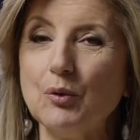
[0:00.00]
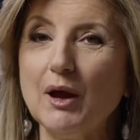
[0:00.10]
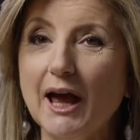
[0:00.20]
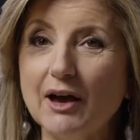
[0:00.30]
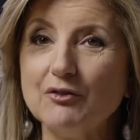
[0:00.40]

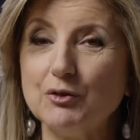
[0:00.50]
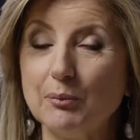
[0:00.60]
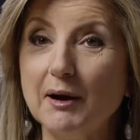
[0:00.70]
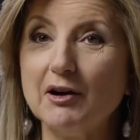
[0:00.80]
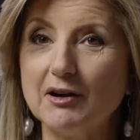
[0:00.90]
we have
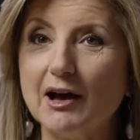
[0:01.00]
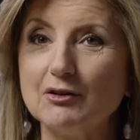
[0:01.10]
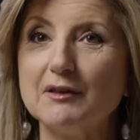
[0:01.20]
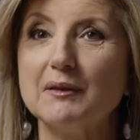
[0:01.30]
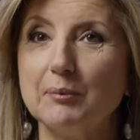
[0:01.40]
to burn
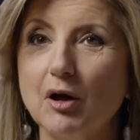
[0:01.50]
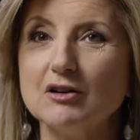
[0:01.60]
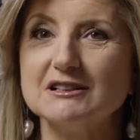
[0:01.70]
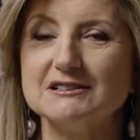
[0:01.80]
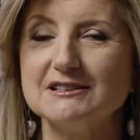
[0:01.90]
out in the
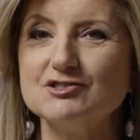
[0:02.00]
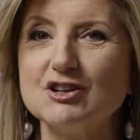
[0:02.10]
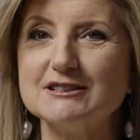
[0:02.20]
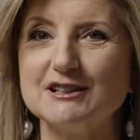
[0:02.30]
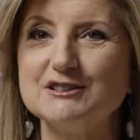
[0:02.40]
process. It's
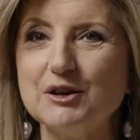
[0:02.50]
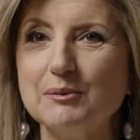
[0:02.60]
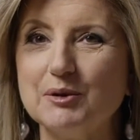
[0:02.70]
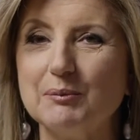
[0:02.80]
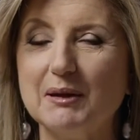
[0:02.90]
just
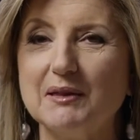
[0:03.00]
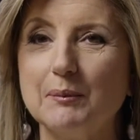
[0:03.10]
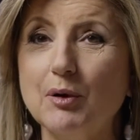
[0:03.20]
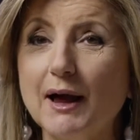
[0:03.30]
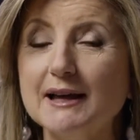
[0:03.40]
assumed to be
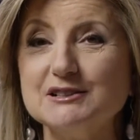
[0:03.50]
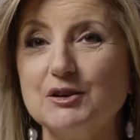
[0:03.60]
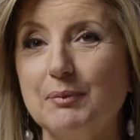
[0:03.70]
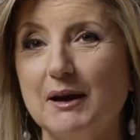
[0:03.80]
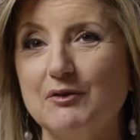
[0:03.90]
the price
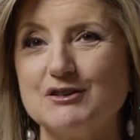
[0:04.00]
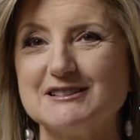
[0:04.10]
you pay for